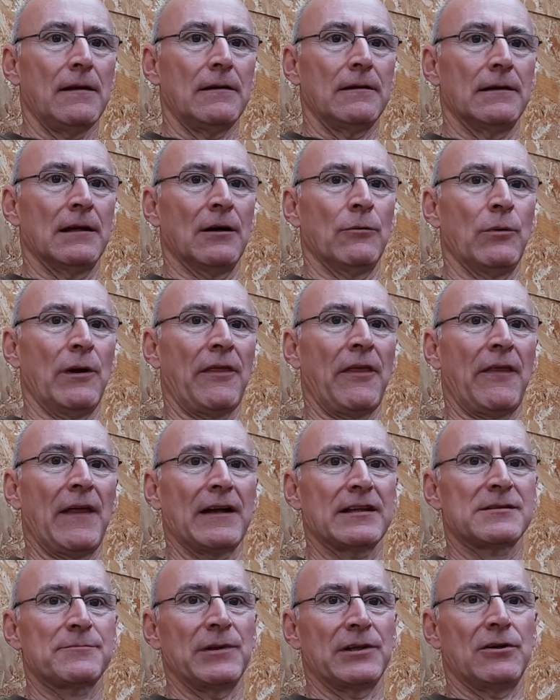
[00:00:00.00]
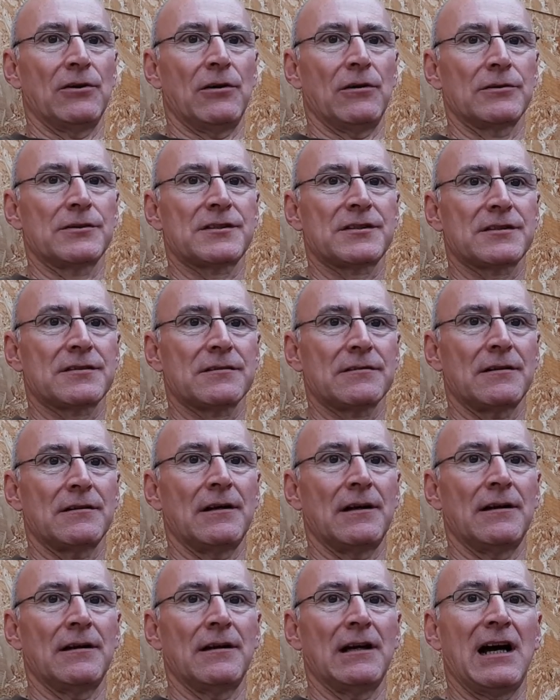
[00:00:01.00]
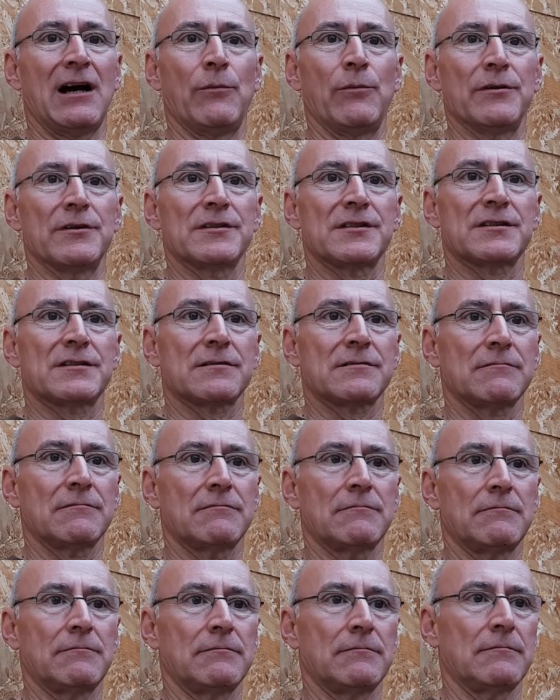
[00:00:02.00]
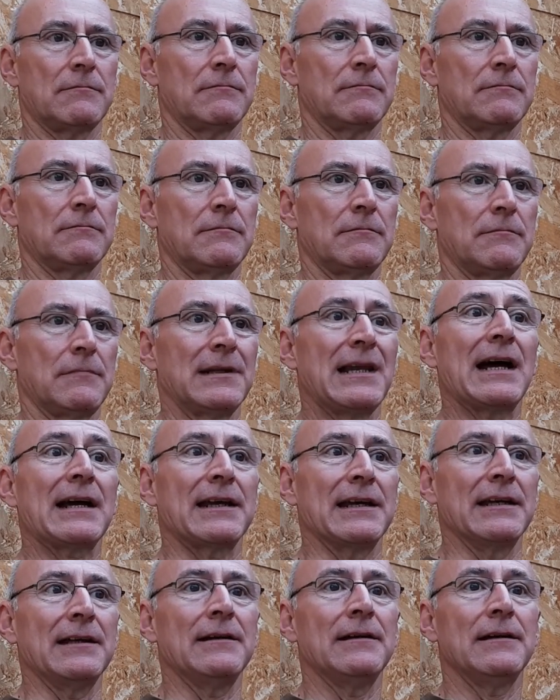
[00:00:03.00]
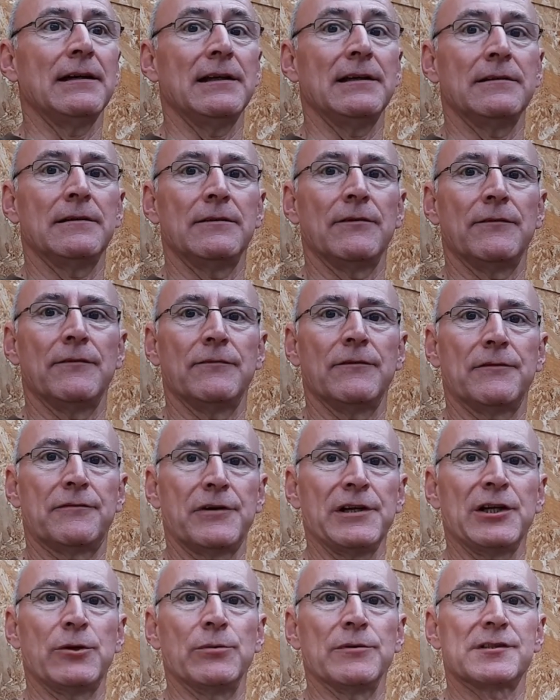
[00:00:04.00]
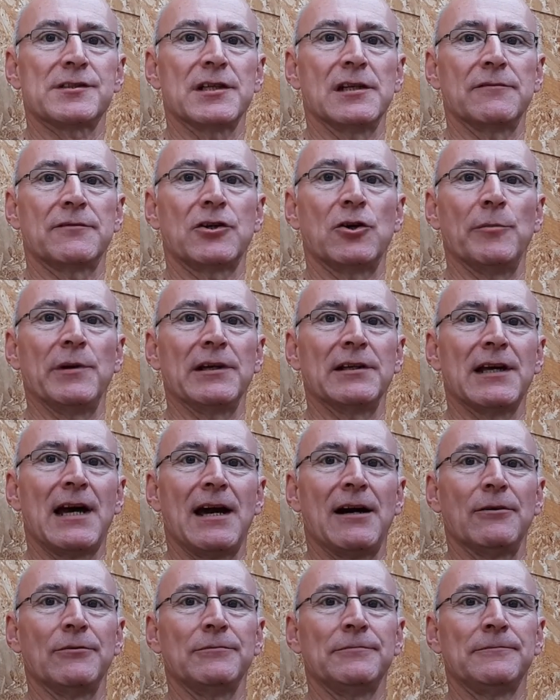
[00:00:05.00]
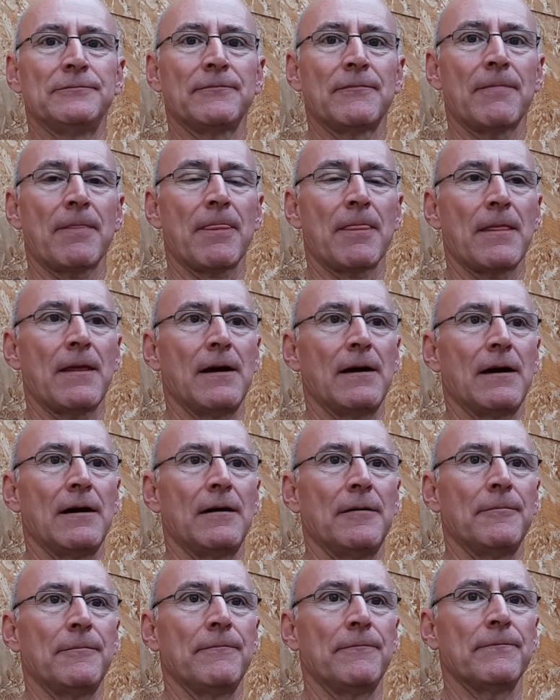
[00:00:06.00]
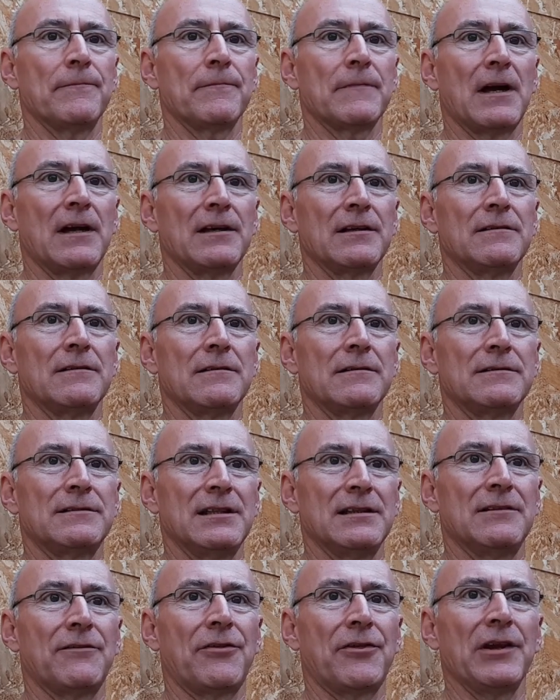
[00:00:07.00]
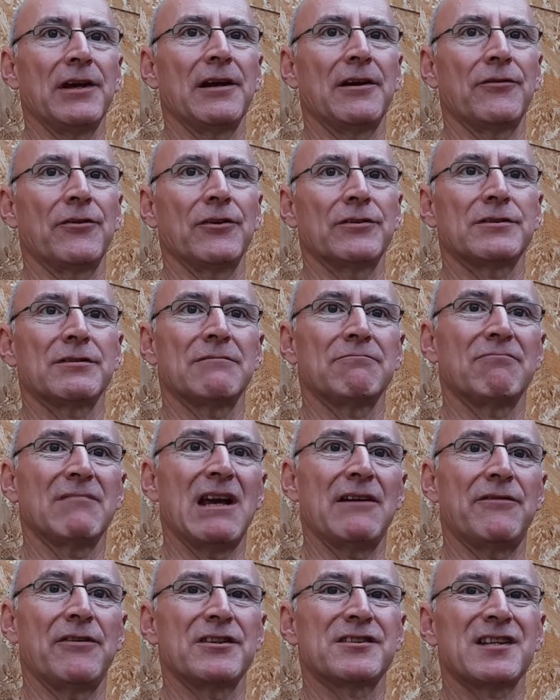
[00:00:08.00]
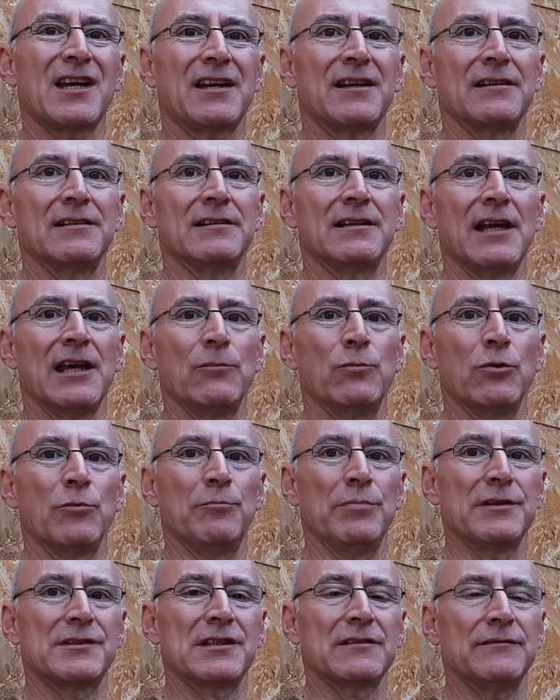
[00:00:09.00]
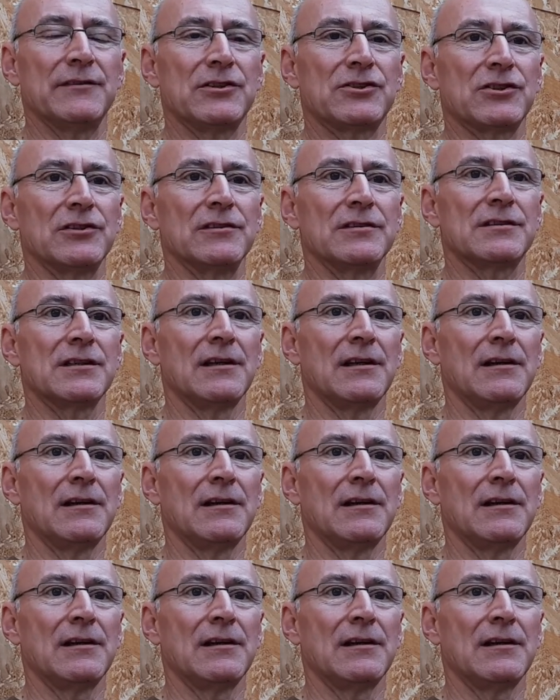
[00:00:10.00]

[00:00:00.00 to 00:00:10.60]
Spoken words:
Now, whether that's because I was lacking in the frequency of coming down, I did think that every second day would be sufficient,